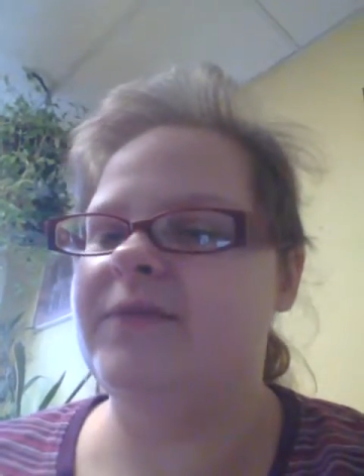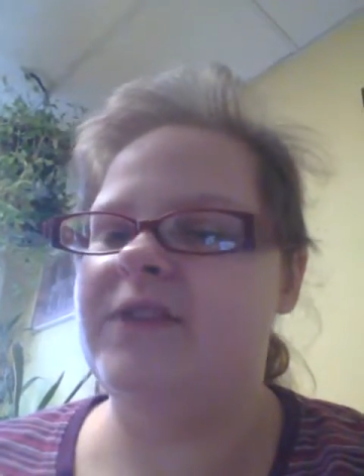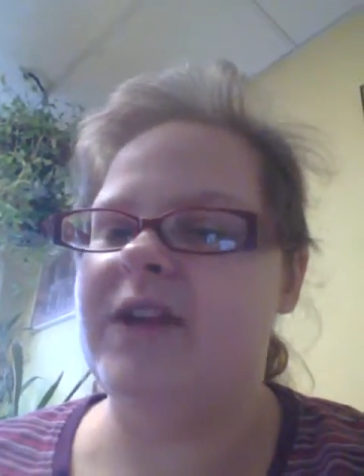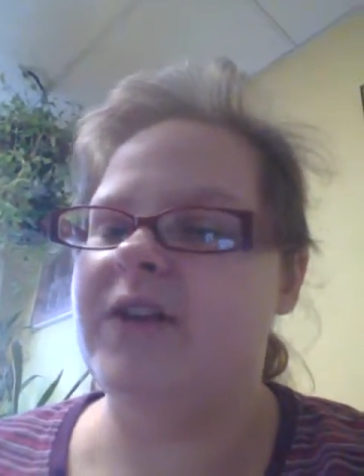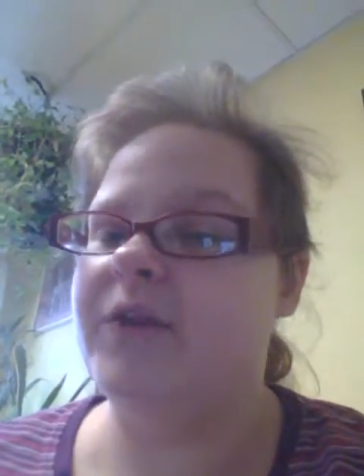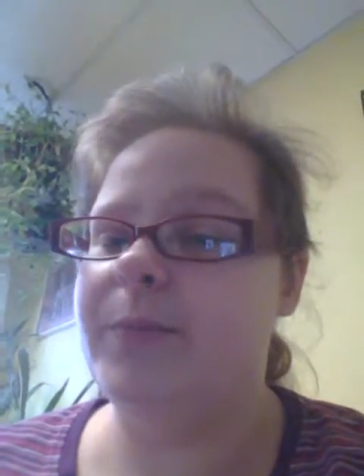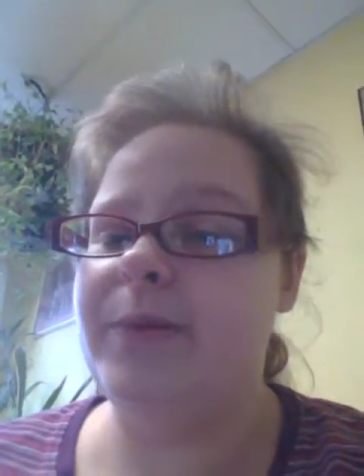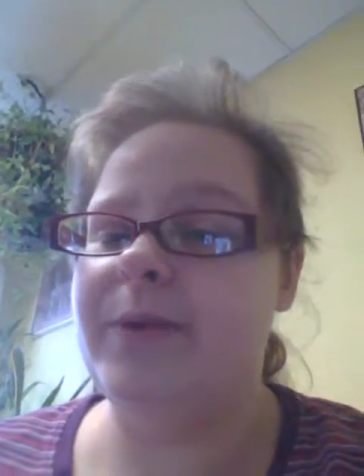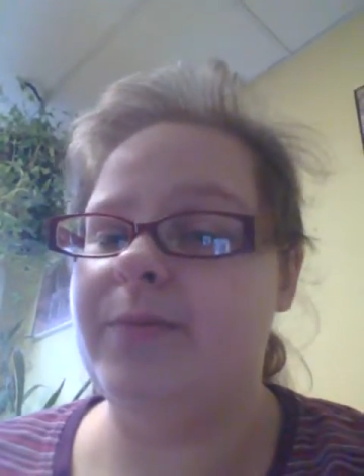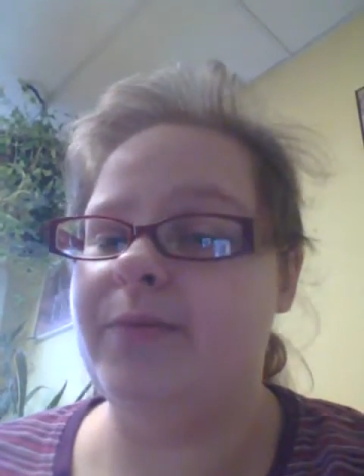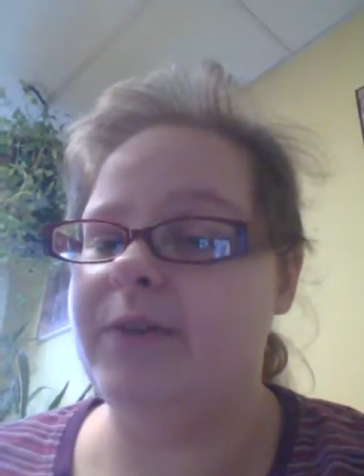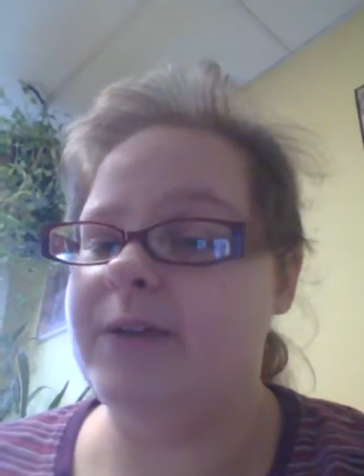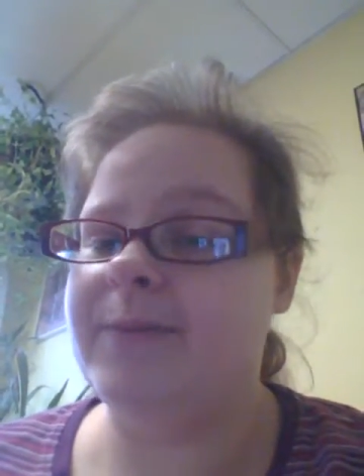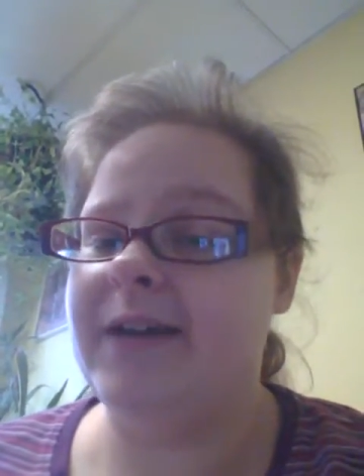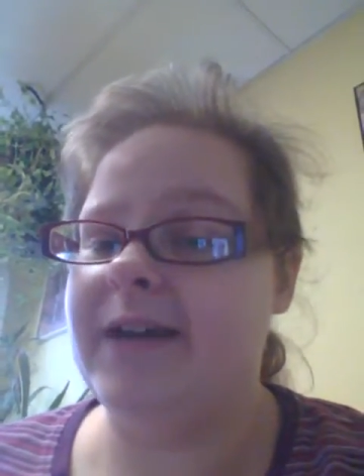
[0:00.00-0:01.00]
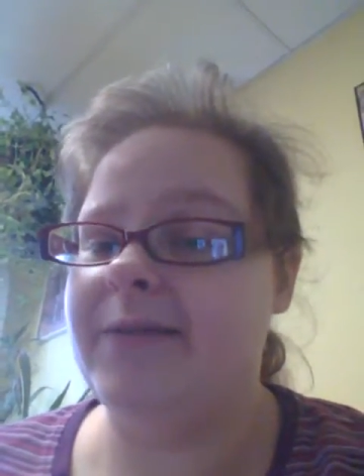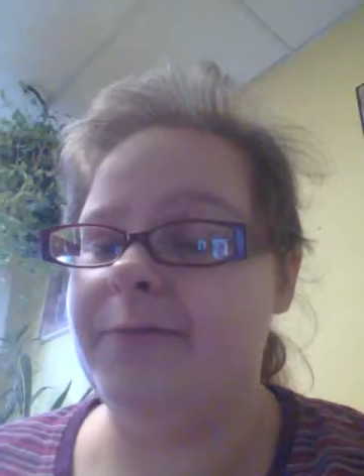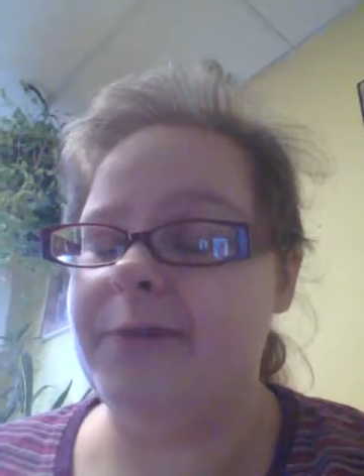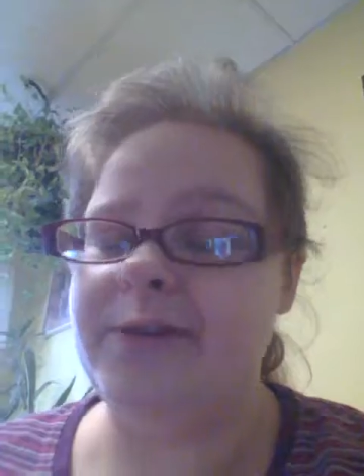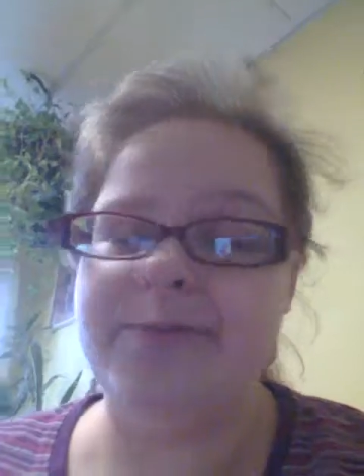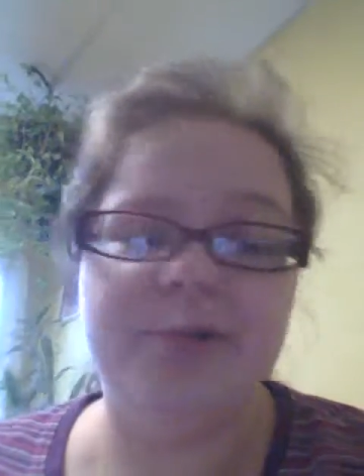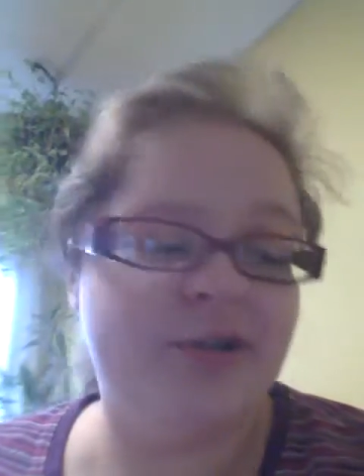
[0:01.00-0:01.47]
of the other people you might
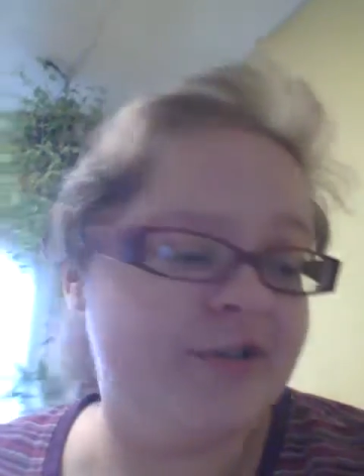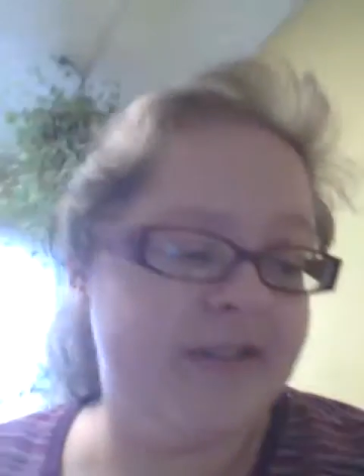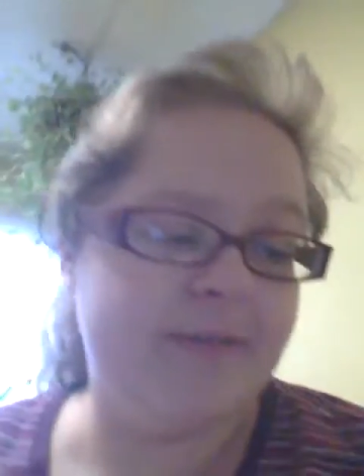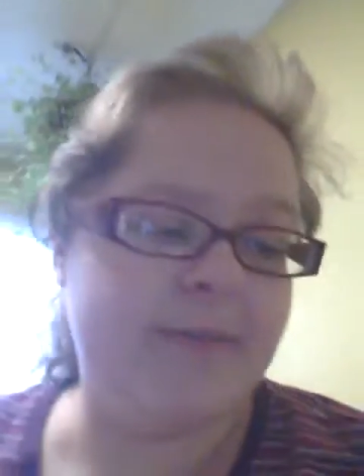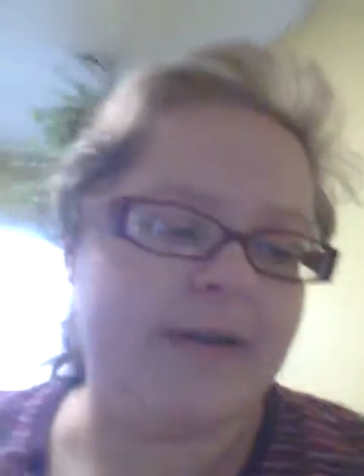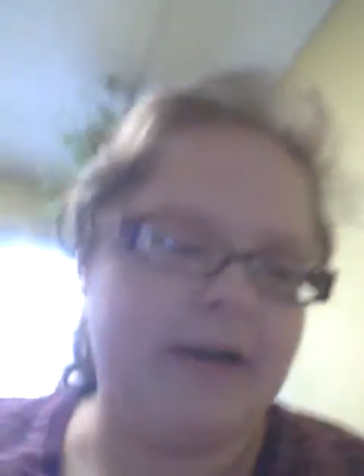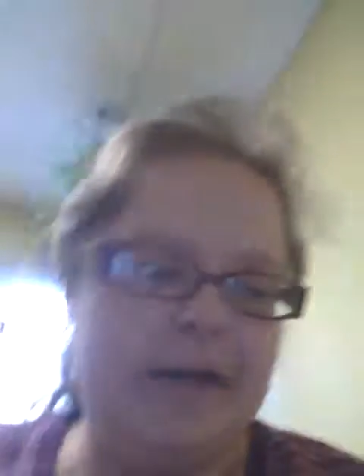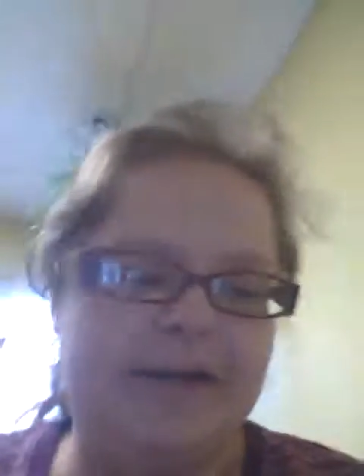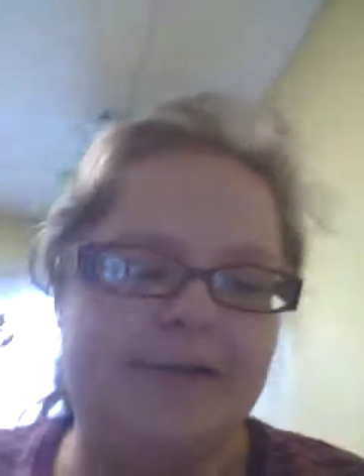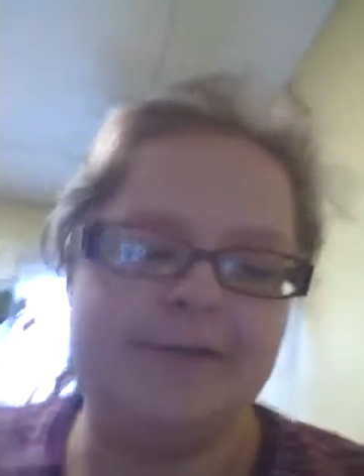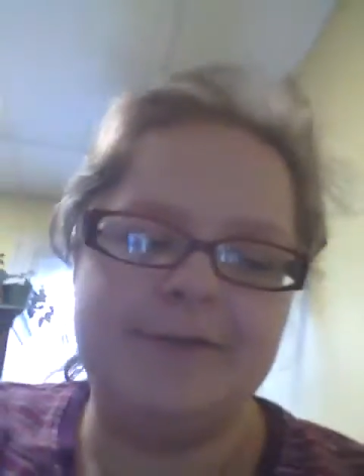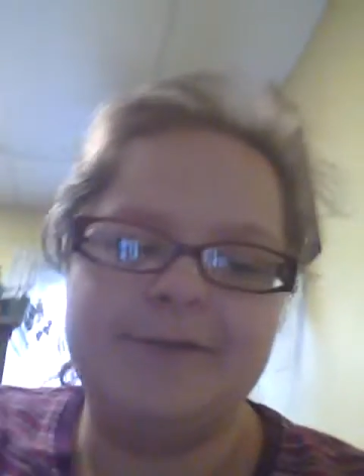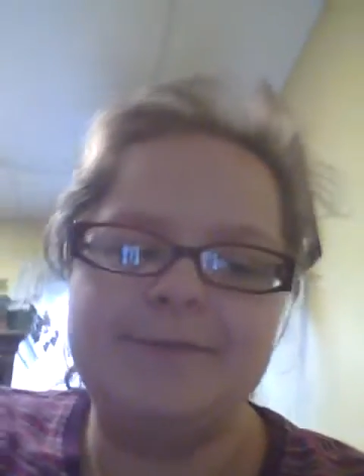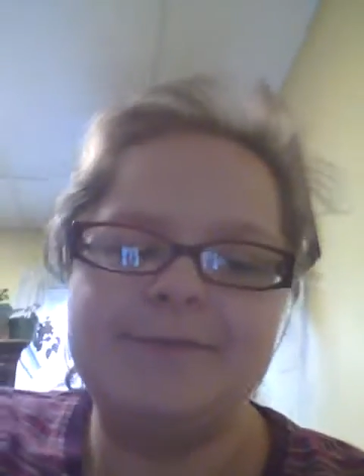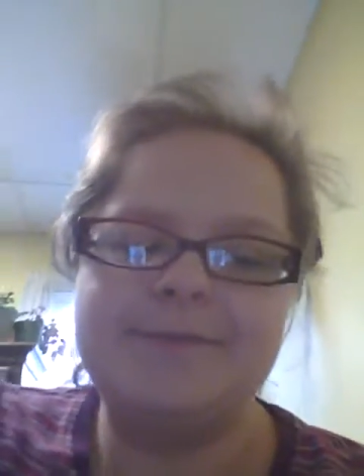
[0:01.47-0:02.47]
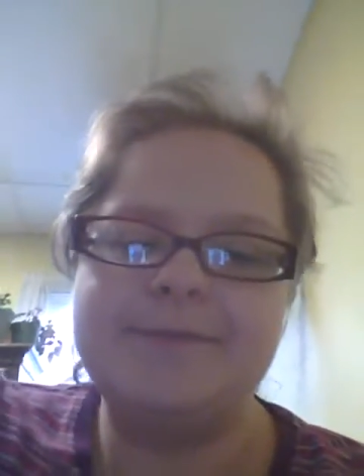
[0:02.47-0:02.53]
read books about.